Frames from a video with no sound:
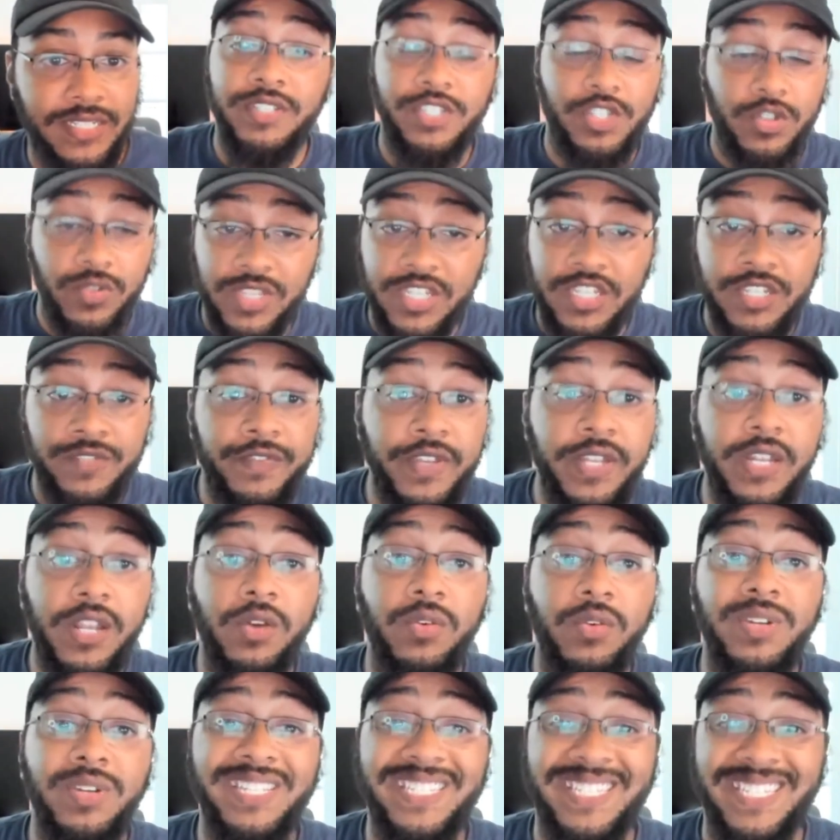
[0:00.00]
So this
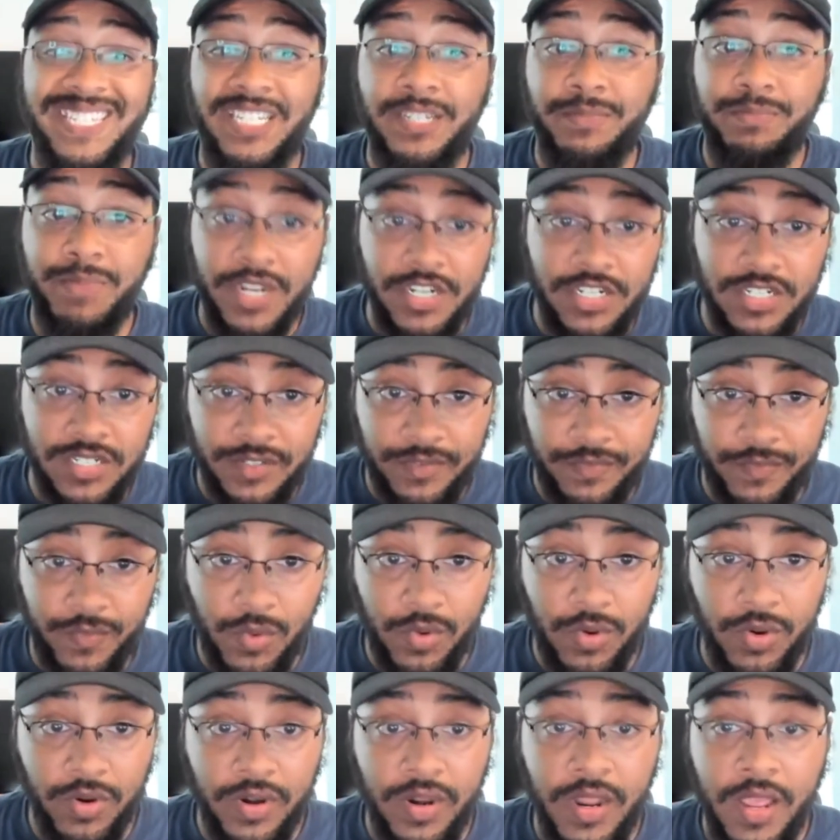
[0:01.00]
video is especially
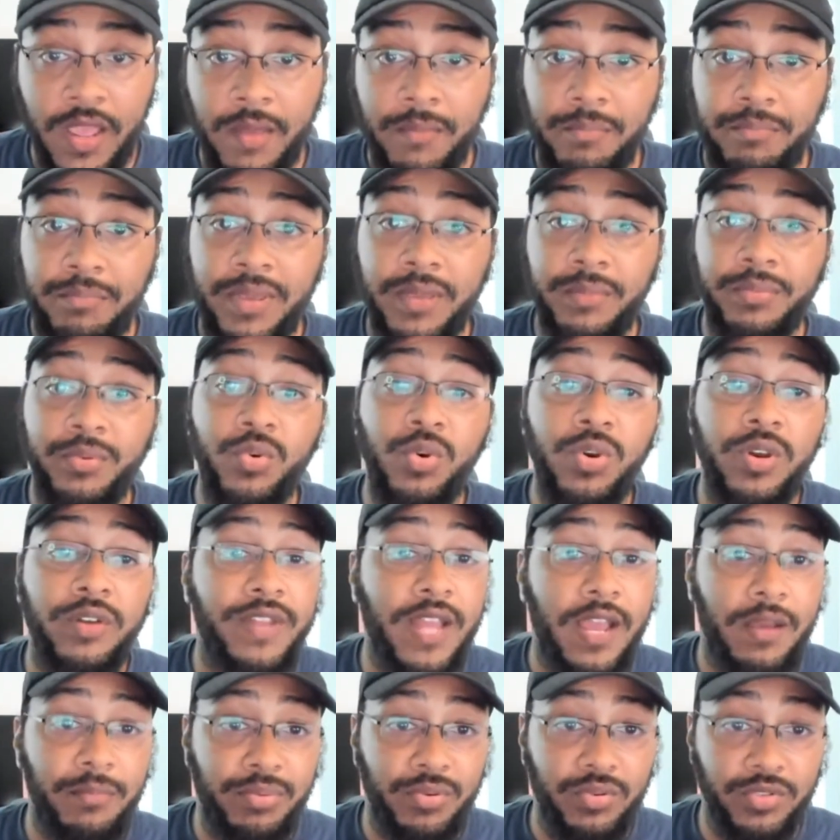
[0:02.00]
for people who have
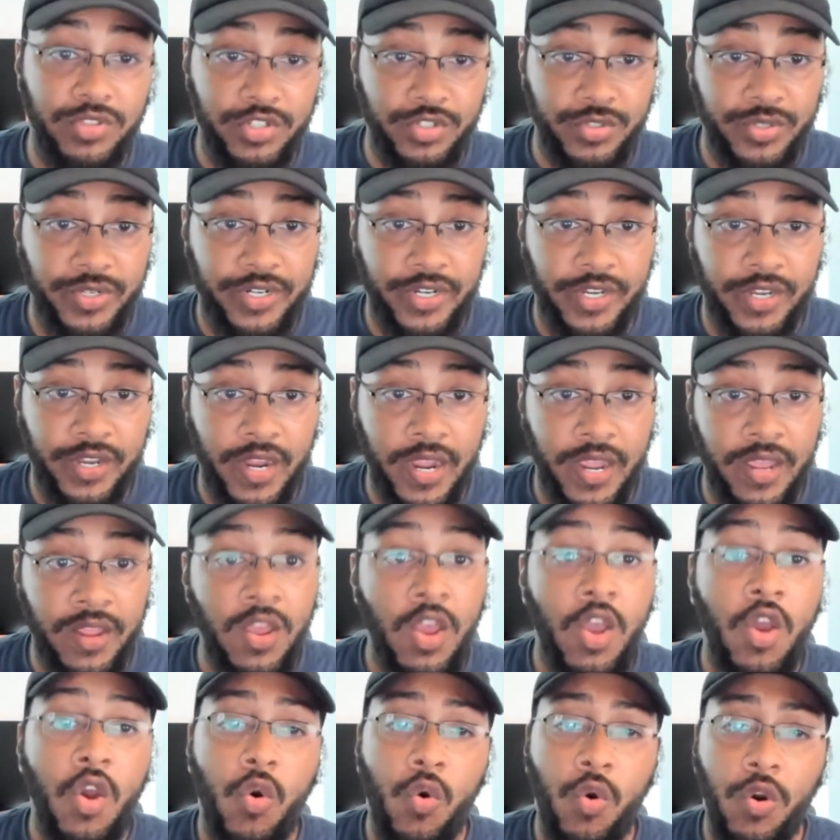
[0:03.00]
not pulled the trigger yet,
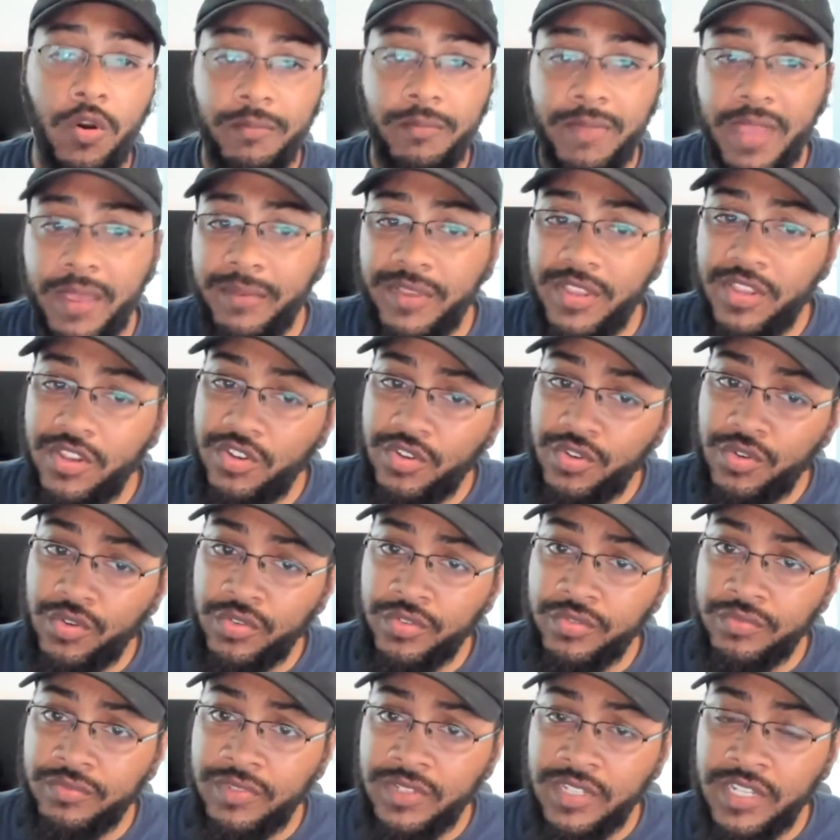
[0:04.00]
or maybe
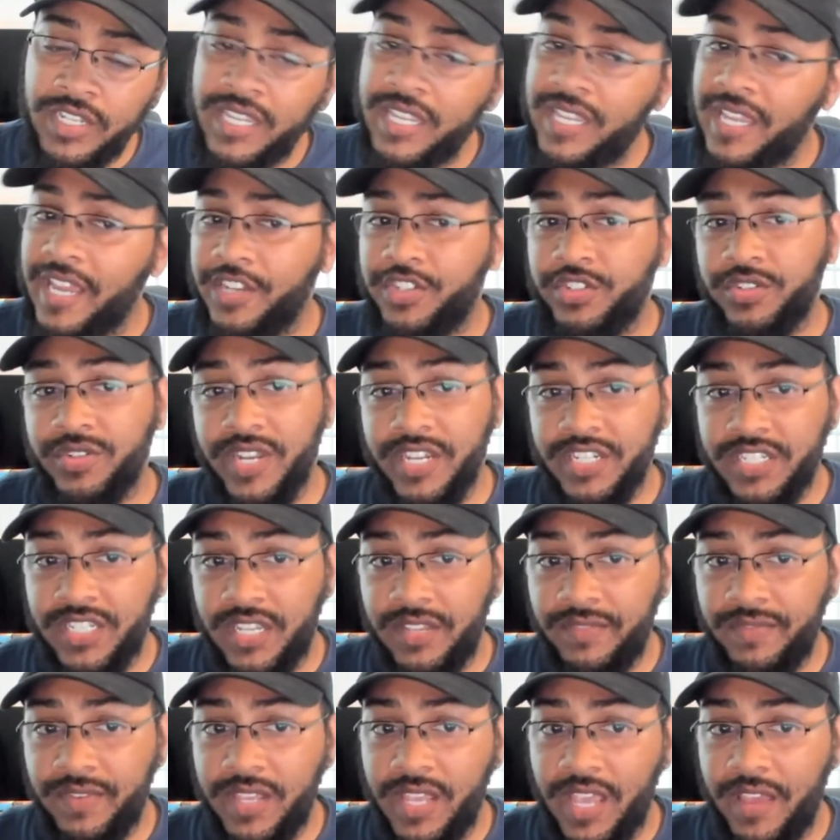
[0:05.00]
you're looking at your next
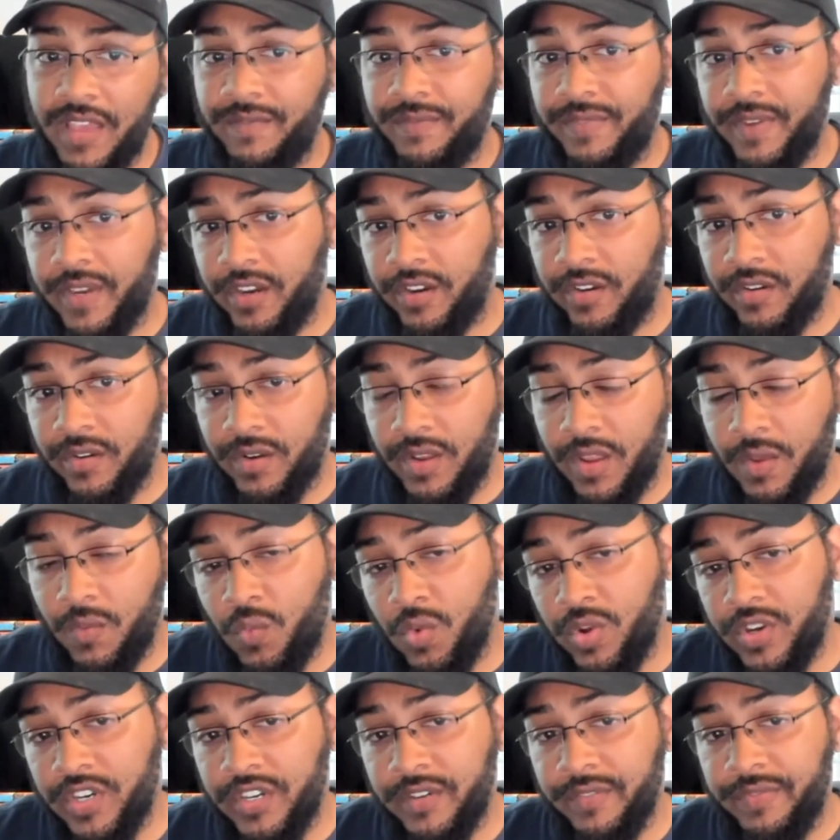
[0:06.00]
EV and
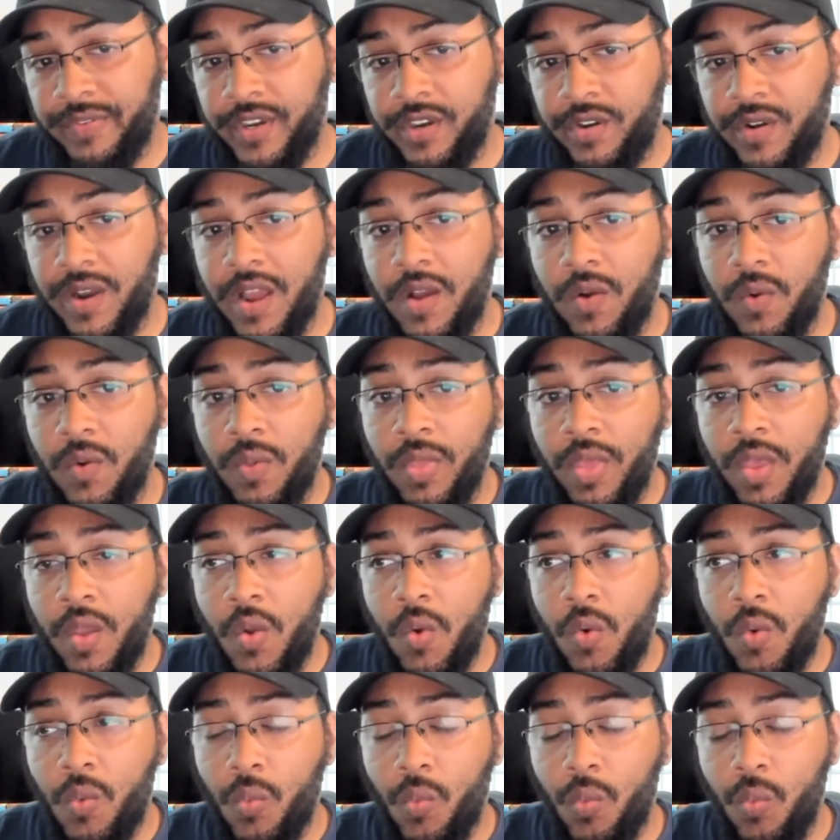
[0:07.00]
wanted to figure out
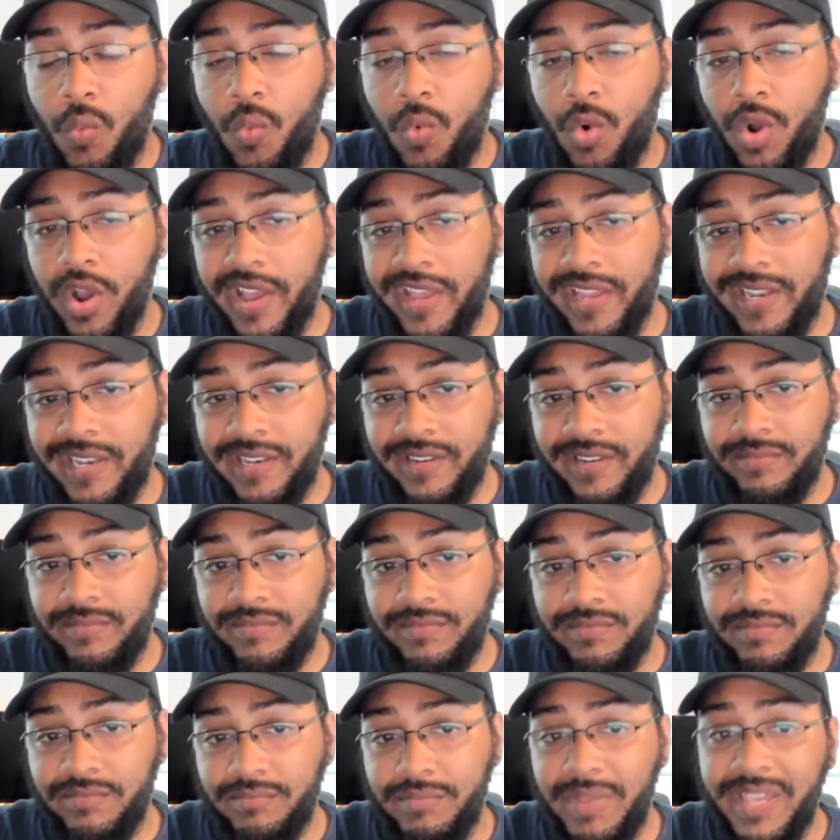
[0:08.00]
what
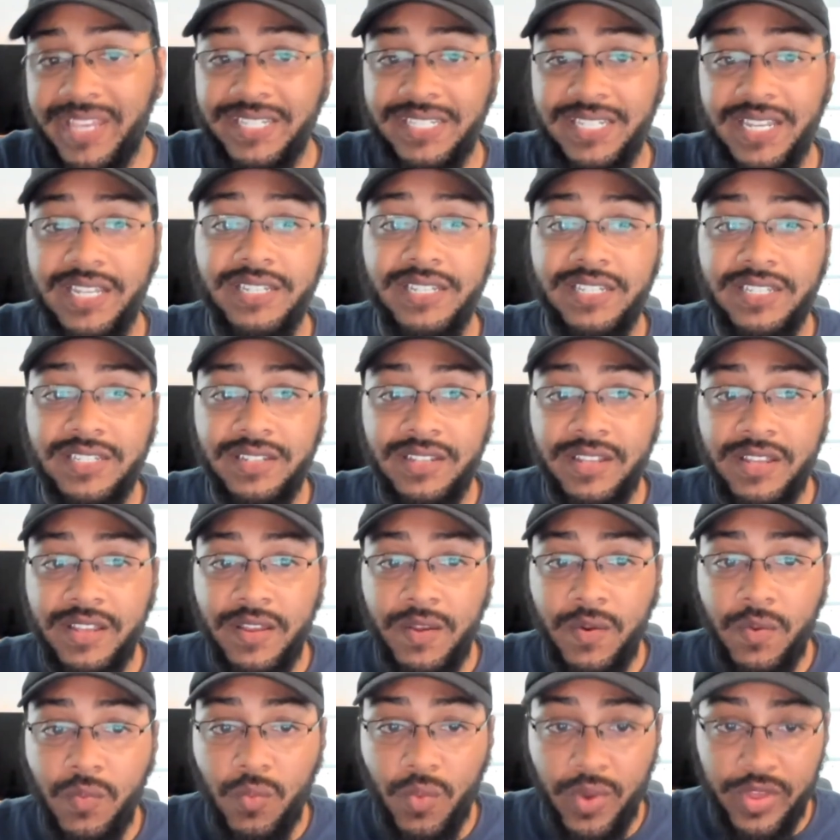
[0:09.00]
makes sense,
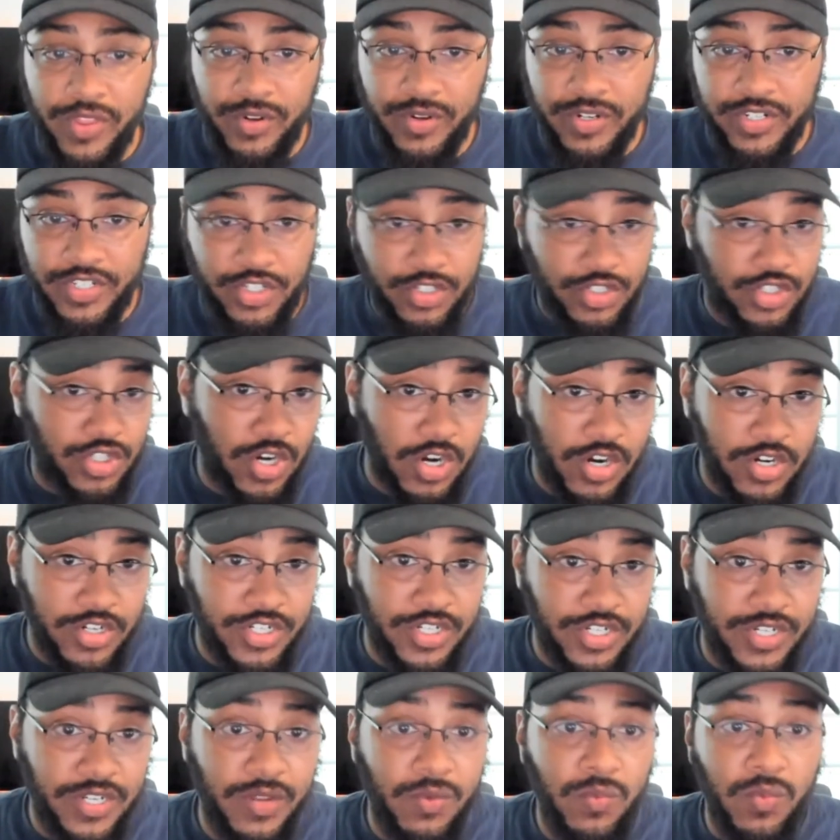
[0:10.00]
whether it's your
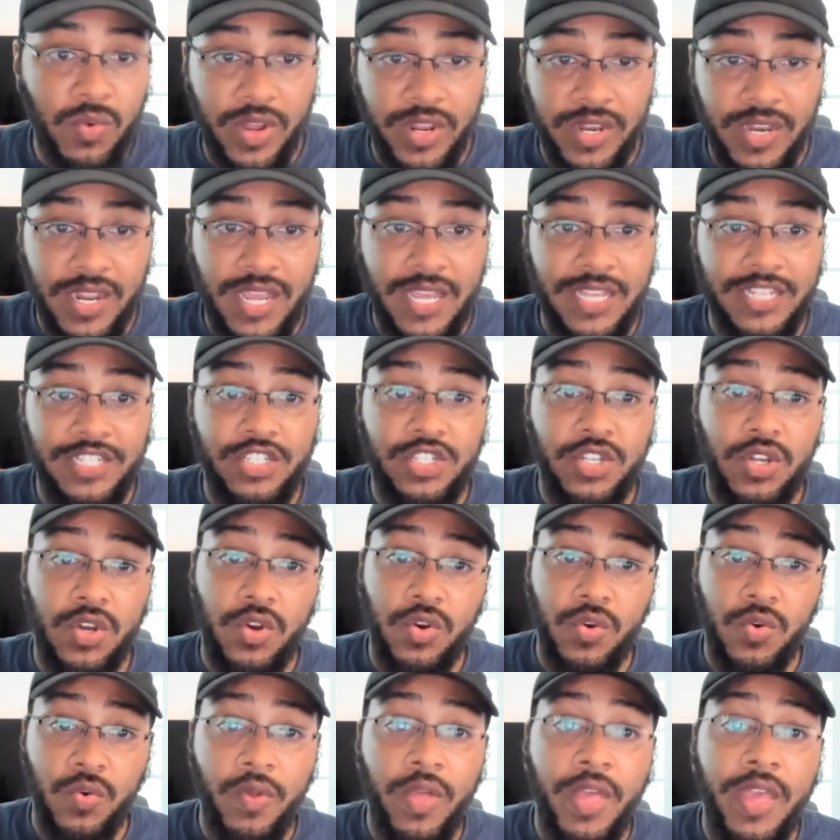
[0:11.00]
charging and whatnot.
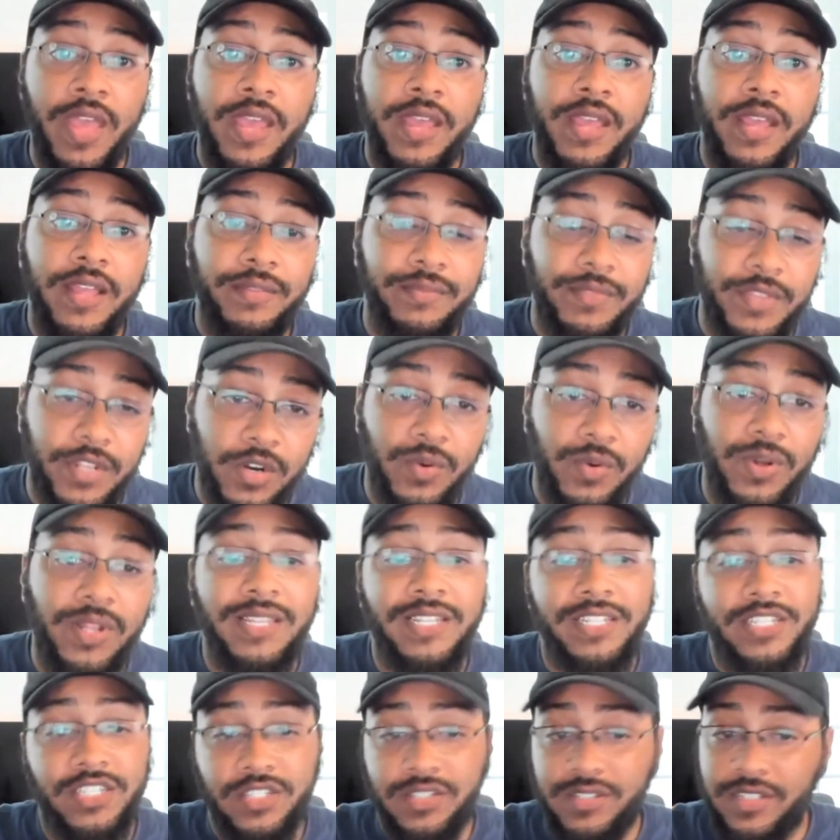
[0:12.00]
So you know what,
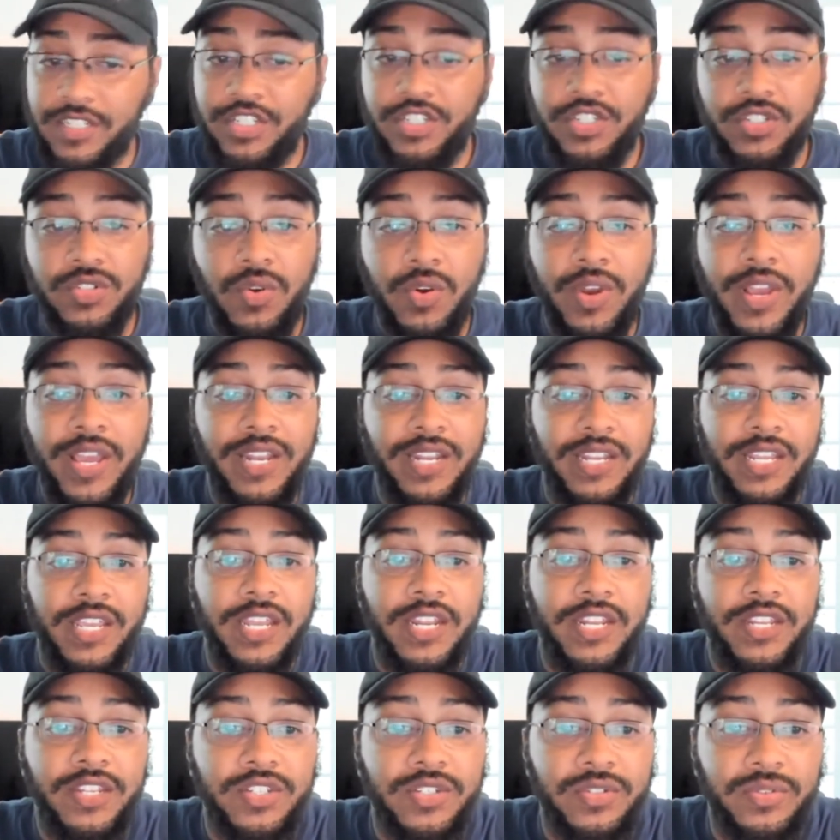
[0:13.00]
let's just go ahead and get
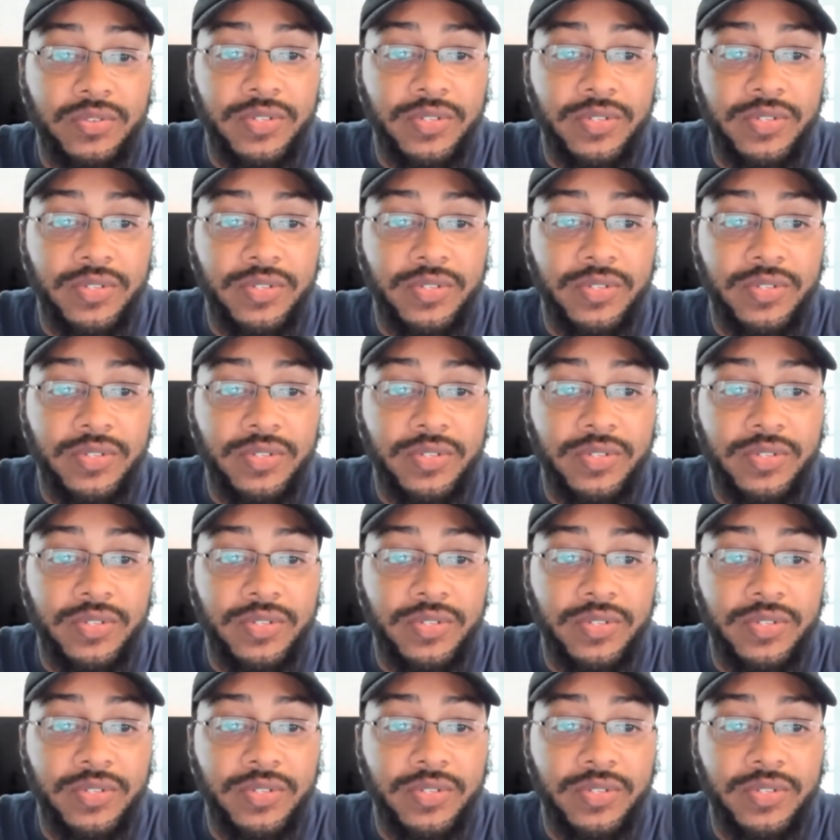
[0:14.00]
into